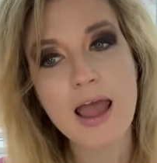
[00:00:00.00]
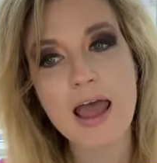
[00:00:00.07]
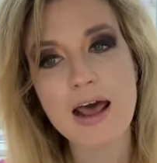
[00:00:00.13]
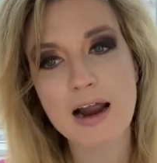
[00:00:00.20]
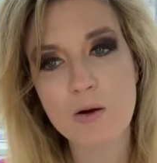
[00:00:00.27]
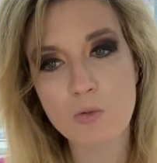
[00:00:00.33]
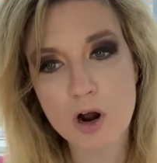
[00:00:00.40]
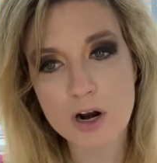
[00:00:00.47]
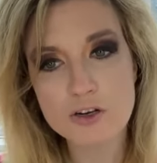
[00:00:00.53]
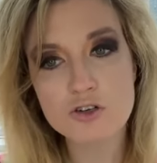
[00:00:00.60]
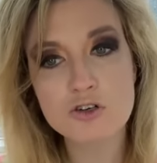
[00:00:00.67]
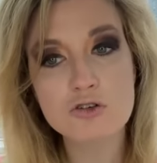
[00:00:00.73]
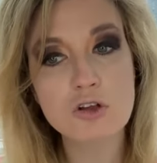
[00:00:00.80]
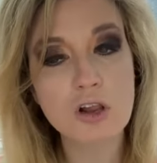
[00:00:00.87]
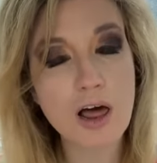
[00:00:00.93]
And I wanted to
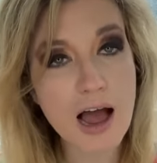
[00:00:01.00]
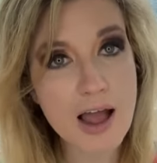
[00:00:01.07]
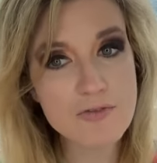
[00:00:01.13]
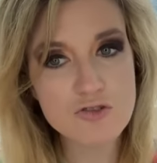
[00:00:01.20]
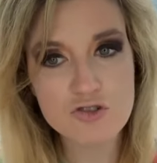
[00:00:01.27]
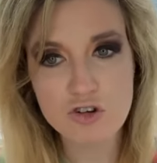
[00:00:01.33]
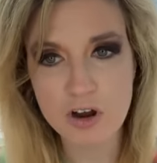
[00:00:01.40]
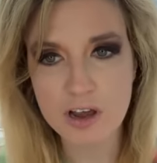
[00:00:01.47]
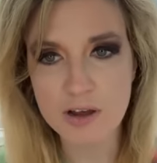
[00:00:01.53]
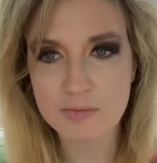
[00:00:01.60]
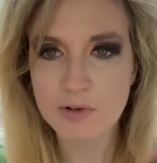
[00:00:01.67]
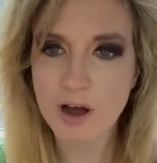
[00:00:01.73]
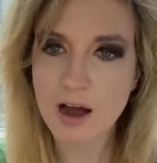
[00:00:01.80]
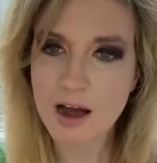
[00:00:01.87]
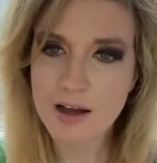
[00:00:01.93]
do the live stream.
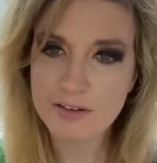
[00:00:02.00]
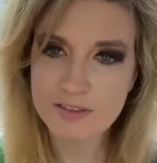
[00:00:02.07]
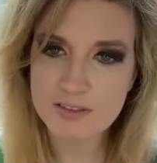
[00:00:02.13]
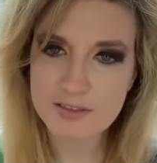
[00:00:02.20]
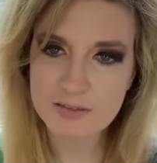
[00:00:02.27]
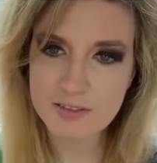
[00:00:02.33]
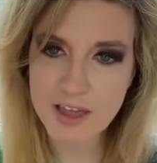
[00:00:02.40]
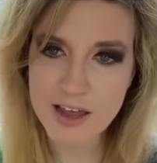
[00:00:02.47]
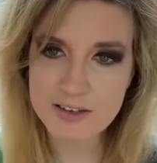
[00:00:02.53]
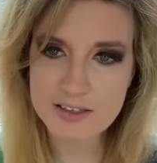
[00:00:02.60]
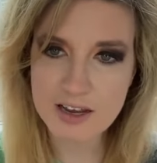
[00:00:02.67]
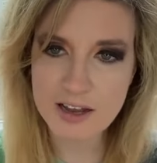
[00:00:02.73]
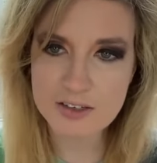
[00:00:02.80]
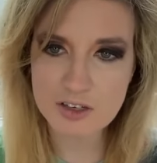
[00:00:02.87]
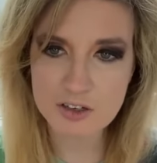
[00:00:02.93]
Ah, thanks,
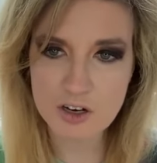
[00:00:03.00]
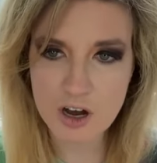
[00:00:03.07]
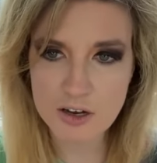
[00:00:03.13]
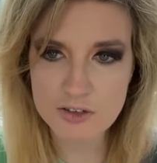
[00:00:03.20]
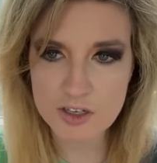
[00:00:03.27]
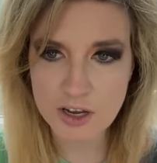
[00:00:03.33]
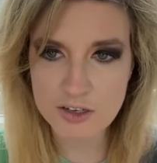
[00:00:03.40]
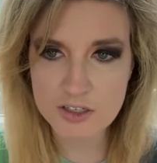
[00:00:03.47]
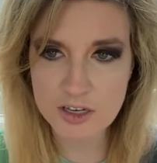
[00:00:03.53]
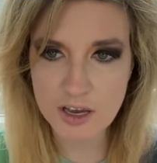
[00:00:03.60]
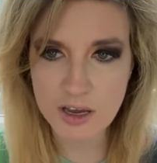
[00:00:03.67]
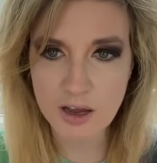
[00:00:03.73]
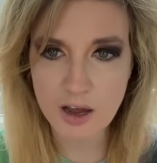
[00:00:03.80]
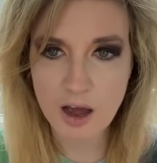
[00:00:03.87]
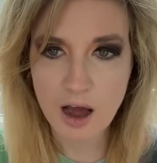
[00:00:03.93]
Dancing Dog
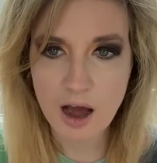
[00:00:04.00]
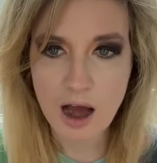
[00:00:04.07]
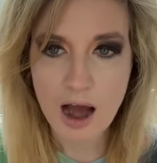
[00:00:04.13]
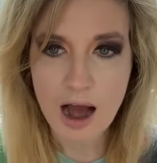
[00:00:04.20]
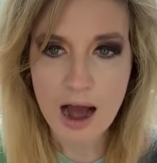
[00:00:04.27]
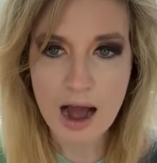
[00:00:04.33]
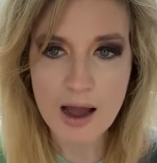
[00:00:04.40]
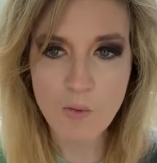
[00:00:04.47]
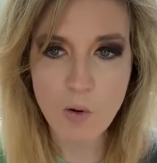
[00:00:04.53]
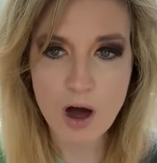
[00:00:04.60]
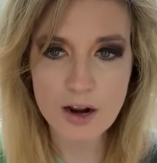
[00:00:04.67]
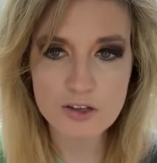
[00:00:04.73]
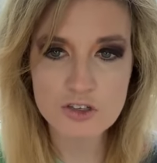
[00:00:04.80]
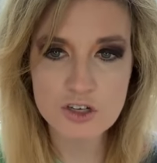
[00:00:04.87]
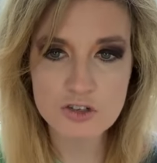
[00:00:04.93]
60. I
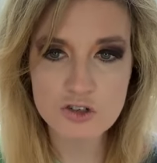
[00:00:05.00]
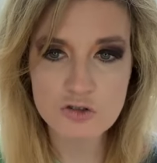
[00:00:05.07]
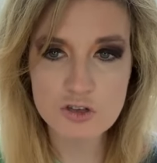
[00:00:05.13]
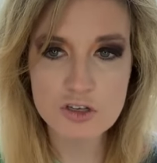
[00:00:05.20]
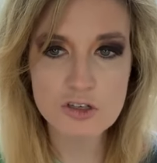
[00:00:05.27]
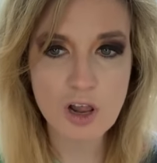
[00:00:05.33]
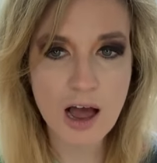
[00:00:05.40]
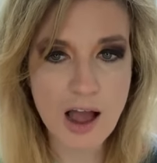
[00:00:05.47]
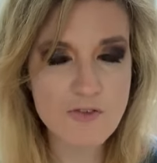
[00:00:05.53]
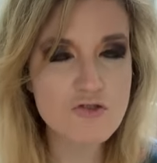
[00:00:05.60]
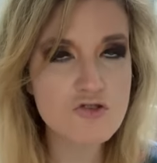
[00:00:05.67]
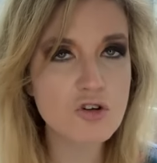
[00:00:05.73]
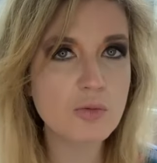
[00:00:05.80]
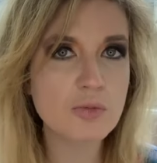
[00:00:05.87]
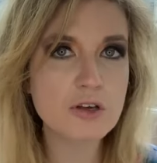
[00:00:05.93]
wanted to do this live
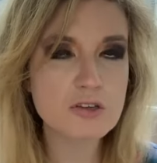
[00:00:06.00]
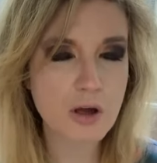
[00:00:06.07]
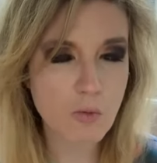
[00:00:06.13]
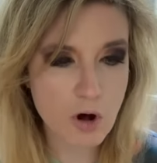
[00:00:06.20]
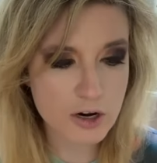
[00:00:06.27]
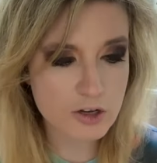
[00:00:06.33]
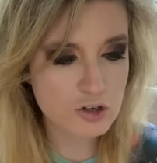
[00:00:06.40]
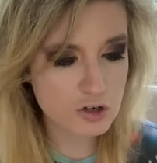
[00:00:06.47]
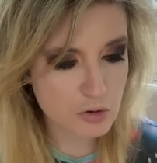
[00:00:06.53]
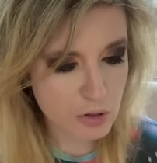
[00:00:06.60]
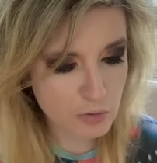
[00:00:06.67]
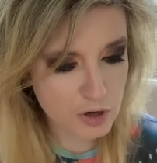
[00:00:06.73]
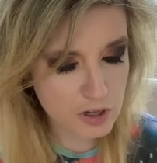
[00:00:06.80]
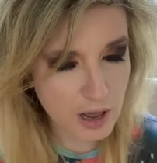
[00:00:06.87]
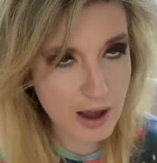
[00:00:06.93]
stream because I wanted to do
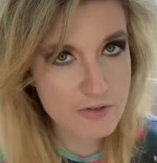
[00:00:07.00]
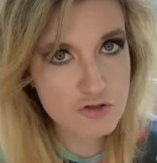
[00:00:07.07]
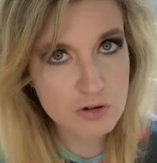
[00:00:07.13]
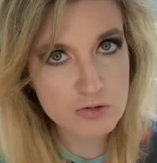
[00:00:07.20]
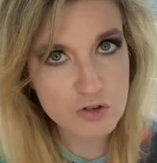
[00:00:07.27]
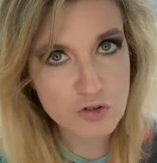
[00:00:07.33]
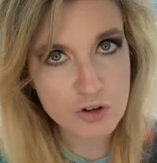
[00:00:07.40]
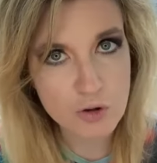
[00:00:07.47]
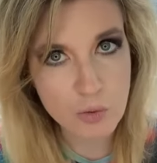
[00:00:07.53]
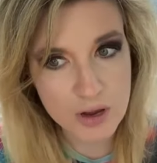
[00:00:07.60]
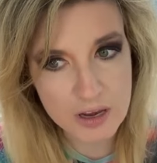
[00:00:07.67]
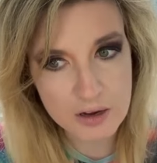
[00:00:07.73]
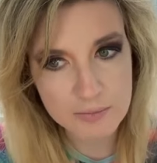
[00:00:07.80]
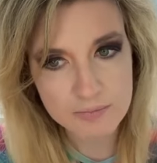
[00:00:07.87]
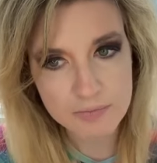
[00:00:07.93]
three live streams for the
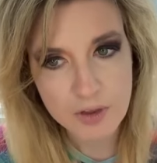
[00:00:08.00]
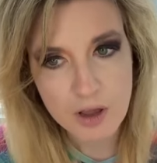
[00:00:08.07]
week.